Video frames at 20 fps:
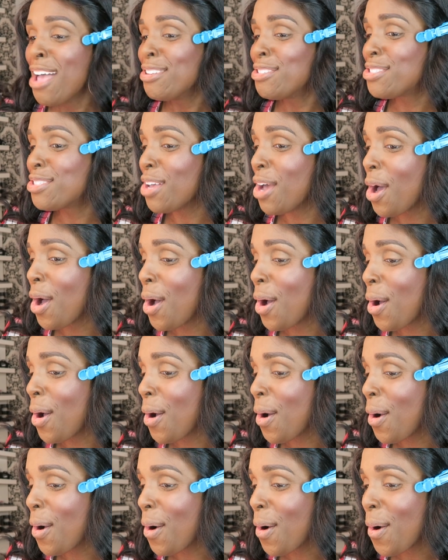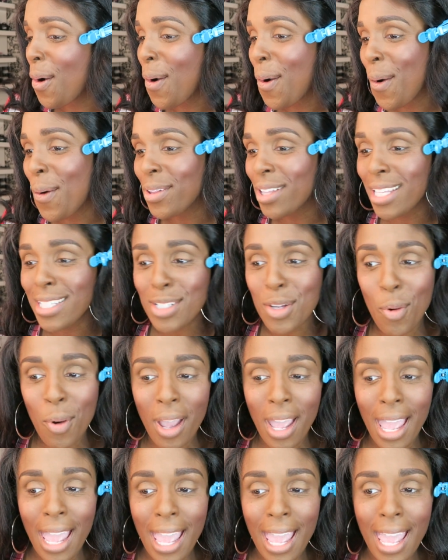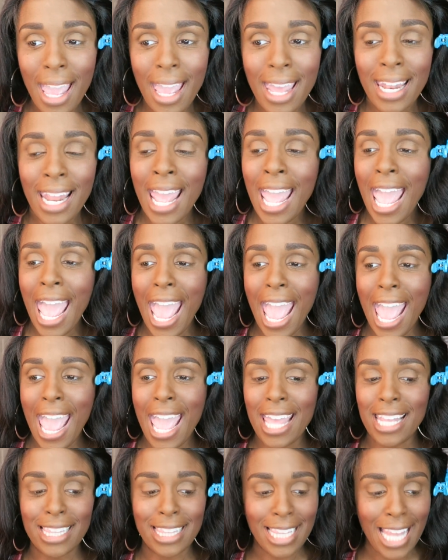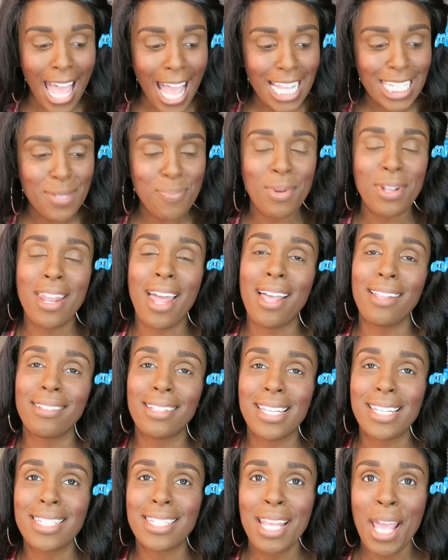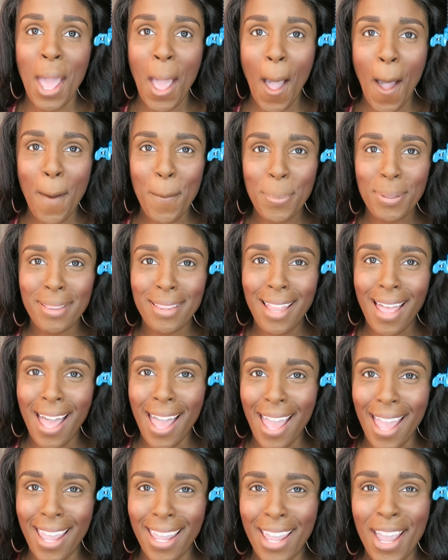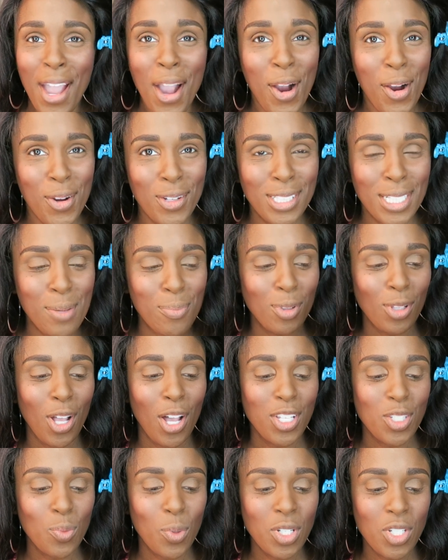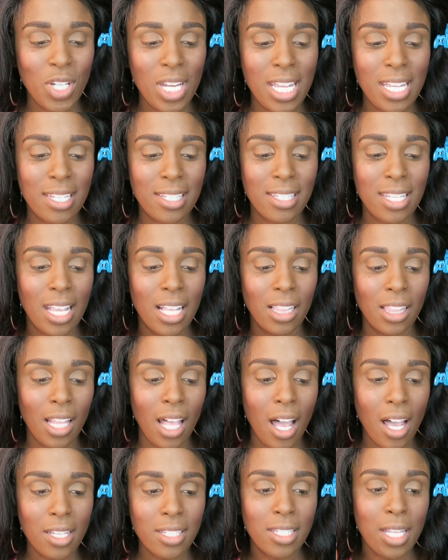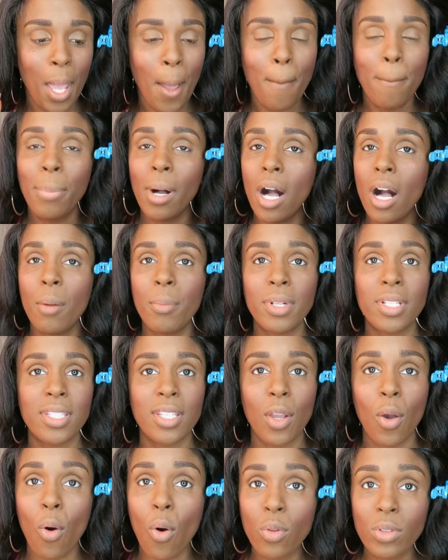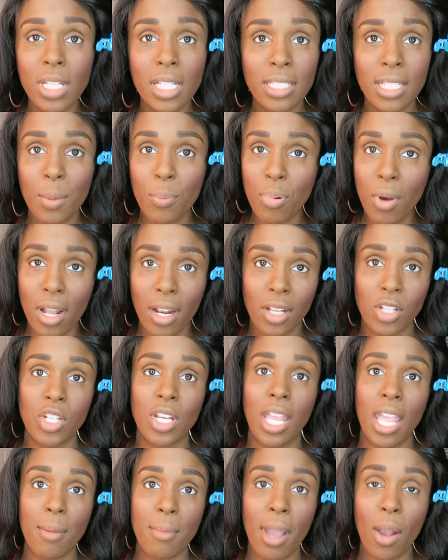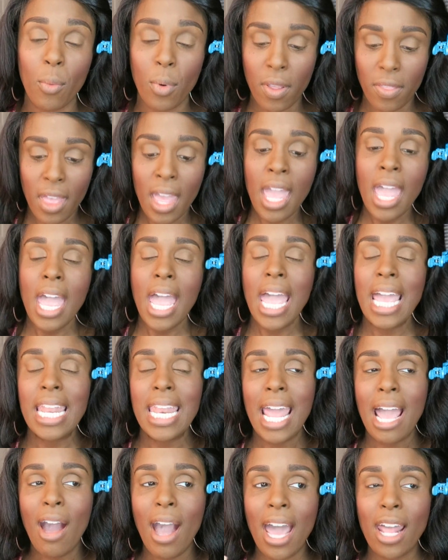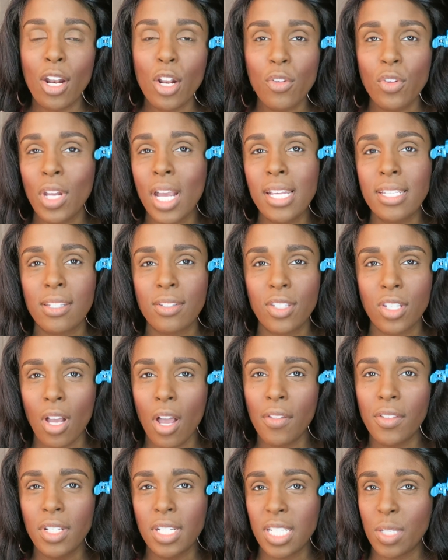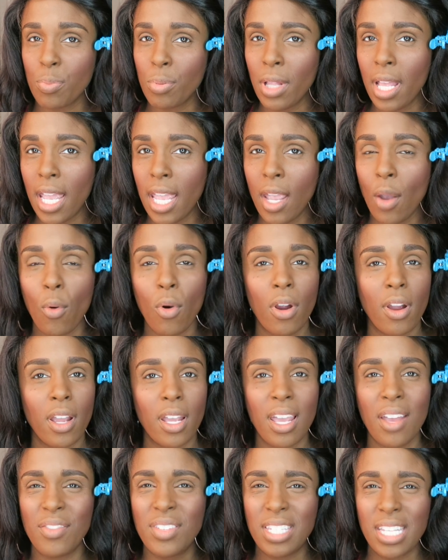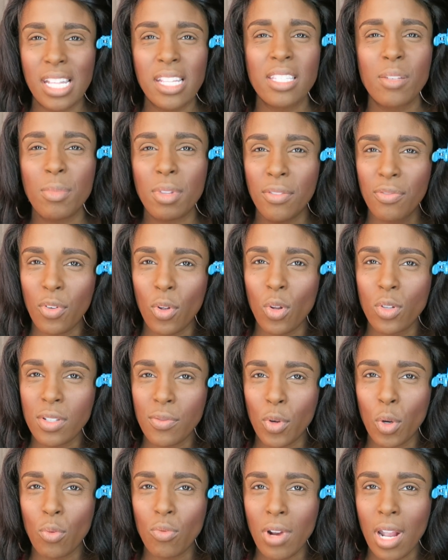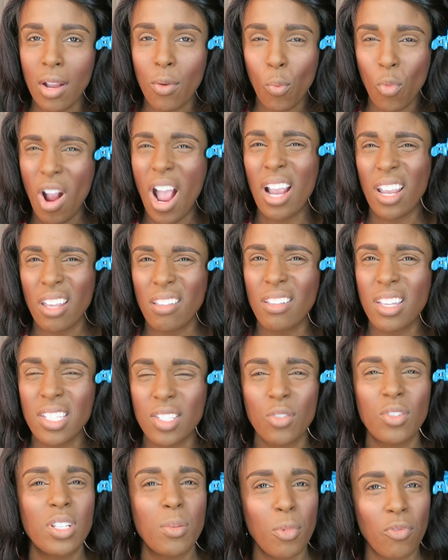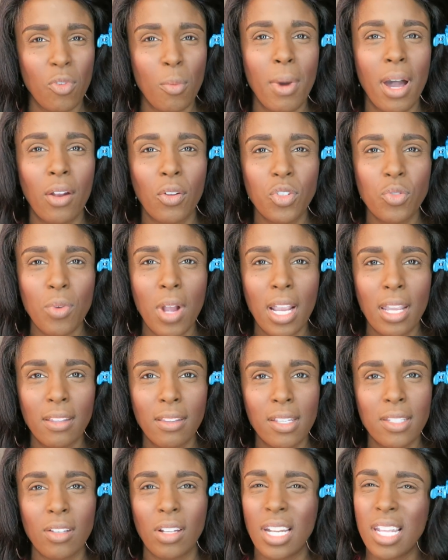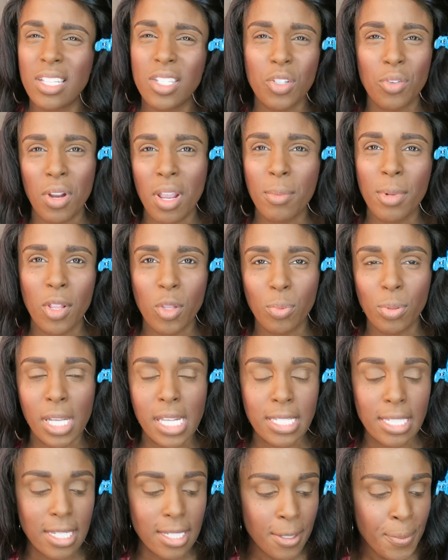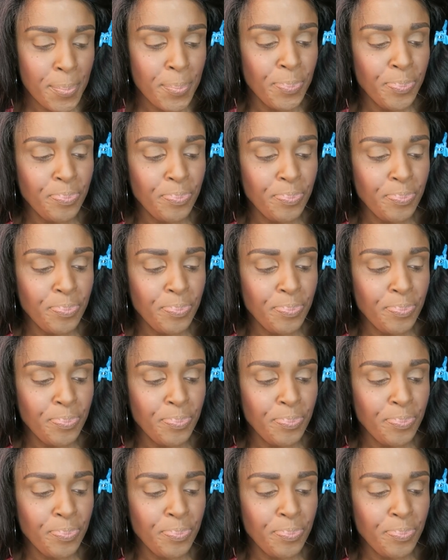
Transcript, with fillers: so let's go ahead and last but not least apply her lip gloss, which is the Gloss Bomb. It's the only lip product she came out with. And now, I don't know you guys saw the display or have seen some of the photos of her rocking this or some of her models rocking this on Instagram and other places,